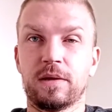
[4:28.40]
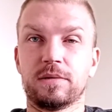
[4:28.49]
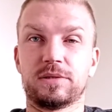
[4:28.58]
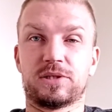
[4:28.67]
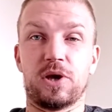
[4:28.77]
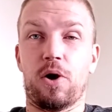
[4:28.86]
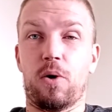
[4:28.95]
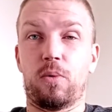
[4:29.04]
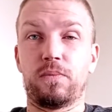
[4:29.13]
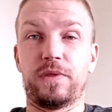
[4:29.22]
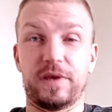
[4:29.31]

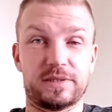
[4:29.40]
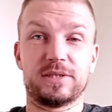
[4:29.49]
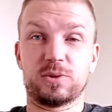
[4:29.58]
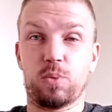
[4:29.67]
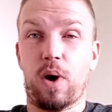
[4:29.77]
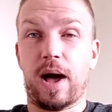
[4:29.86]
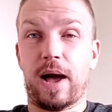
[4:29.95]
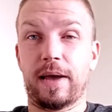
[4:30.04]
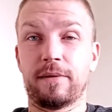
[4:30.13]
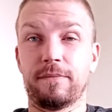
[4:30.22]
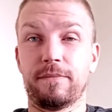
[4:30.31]
So this is
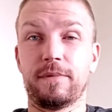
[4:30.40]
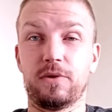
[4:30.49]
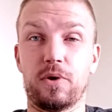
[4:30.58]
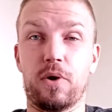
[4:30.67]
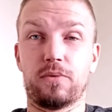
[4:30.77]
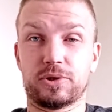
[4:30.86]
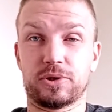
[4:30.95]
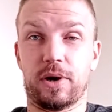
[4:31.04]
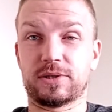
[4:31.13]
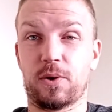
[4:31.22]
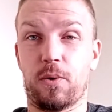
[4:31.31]
why you don't
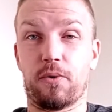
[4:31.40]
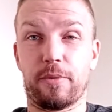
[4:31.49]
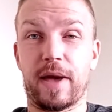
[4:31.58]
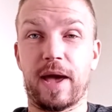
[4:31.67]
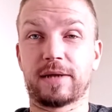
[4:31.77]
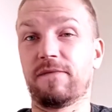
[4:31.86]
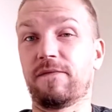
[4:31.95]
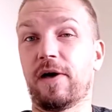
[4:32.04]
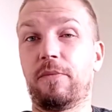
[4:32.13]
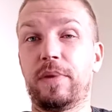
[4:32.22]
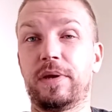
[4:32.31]
trust quarterback
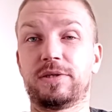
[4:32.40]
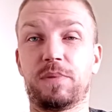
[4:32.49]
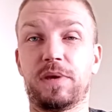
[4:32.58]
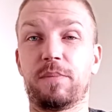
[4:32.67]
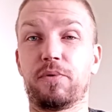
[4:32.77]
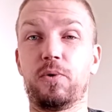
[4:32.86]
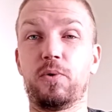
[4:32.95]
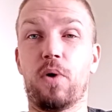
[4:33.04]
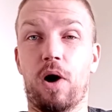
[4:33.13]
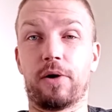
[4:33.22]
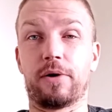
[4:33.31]
development to people who
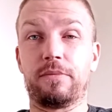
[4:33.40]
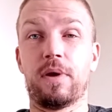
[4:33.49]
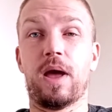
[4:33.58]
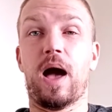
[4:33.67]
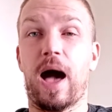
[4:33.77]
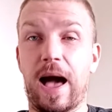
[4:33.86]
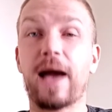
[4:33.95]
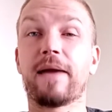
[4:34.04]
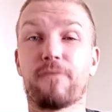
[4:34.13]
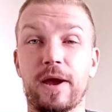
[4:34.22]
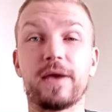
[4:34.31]
aren't
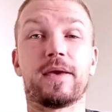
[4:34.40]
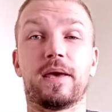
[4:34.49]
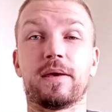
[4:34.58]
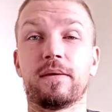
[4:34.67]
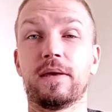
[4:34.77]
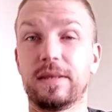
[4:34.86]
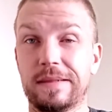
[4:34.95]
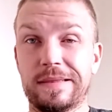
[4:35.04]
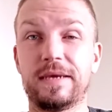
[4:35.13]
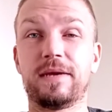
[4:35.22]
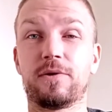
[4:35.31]
high-ranking,
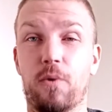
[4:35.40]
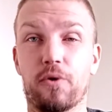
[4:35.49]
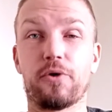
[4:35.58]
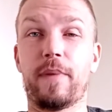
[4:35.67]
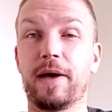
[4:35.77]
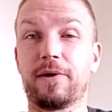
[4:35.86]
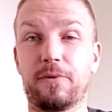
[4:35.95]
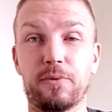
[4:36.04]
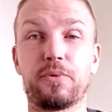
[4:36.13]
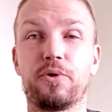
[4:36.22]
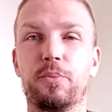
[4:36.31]
elite quarterback
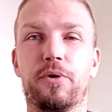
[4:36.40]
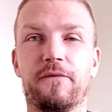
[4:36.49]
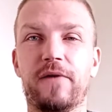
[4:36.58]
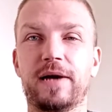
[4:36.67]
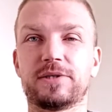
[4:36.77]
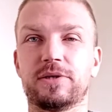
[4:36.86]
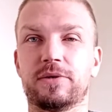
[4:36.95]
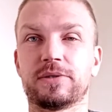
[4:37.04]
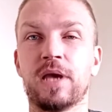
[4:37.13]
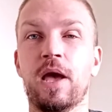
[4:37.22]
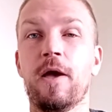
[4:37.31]
guru
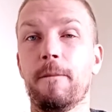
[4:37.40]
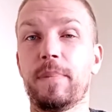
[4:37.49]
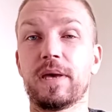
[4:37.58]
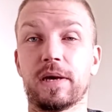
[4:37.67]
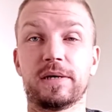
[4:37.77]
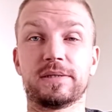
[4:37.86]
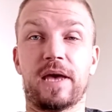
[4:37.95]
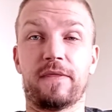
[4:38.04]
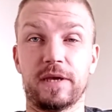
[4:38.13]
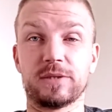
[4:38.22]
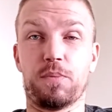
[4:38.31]
professionals, because
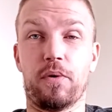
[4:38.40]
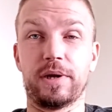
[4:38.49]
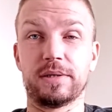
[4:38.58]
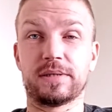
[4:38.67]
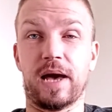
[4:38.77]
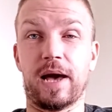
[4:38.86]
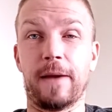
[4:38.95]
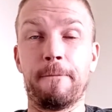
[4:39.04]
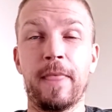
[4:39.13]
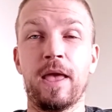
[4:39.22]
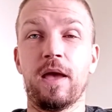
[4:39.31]
at this point in
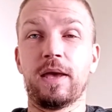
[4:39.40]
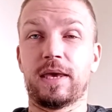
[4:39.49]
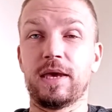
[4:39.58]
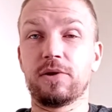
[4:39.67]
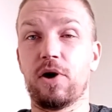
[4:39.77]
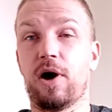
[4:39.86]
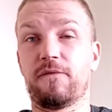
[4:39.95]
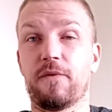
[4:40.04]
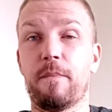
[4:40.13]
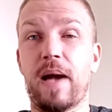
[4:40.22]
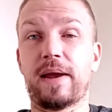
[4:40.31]
time, he had gone
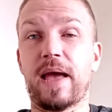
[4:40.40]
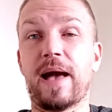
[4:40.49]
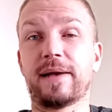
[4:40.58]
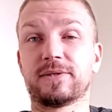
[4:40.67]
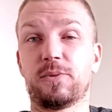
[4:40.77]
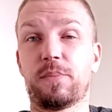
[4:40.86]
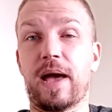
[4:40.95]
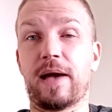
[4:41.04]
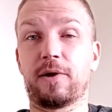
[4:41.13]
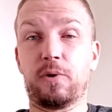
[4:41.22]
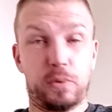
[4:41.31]
from Matt
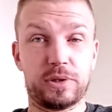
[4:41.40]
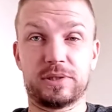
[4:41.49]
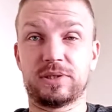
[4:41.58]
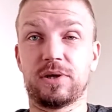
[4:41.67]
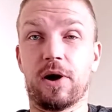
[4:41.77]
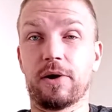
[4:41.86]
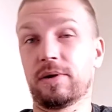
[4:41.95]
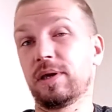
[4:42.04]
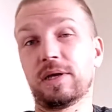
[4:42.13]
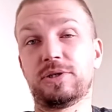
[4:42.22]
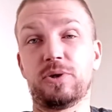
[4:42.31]
Hasselbeck, who could start
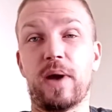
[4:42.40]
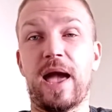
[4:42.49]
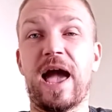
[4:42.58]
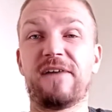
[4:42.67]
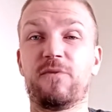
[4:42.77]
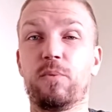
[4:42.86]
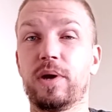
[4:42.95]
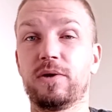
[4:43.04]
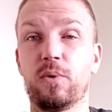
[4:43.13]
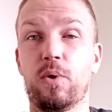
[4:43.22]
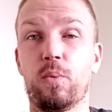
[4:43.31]
and get you a half a
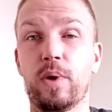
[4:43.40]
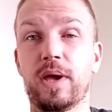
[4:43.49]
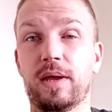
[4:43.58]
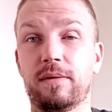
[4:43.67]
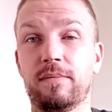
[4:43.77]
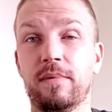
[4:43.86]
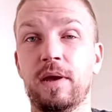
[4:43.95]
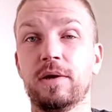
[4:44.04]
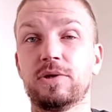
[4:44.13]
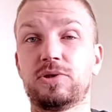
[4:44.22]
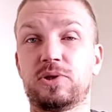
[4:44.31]
win to a win,
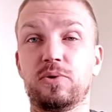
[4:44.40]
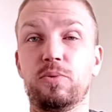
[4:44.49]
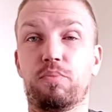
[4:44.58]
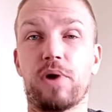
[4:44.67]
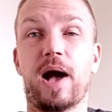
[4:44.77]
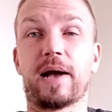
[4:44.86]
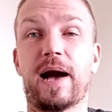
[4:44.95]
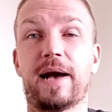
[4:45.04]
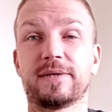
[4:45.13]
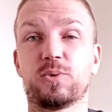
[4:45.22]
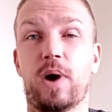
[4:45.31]
to Brock
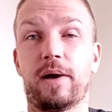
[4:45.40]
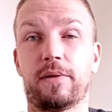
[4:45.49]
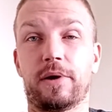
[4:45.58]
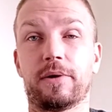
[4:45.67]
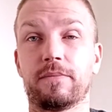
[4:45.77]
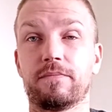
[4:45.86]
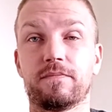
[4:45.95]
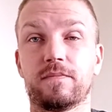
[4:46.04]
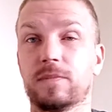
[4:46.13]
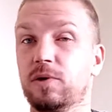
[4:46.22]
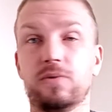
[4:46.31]
Osweiler,
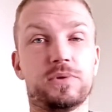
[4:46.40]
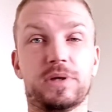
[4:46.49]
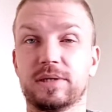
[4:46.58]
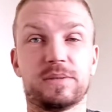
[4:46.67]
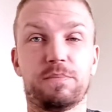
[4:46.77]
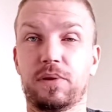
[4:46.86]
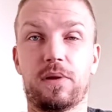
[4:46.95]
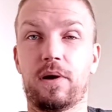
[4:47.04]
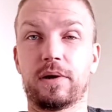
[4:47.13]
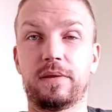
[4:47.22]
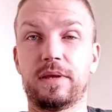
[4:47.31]
who doesn't
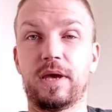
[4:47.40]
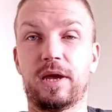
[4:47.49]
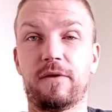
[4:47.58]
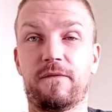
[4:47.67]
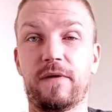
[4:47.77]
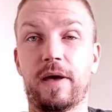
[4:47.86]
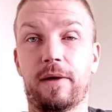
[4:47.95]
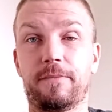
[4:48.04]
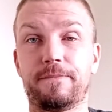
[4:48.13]
belong in the NFL.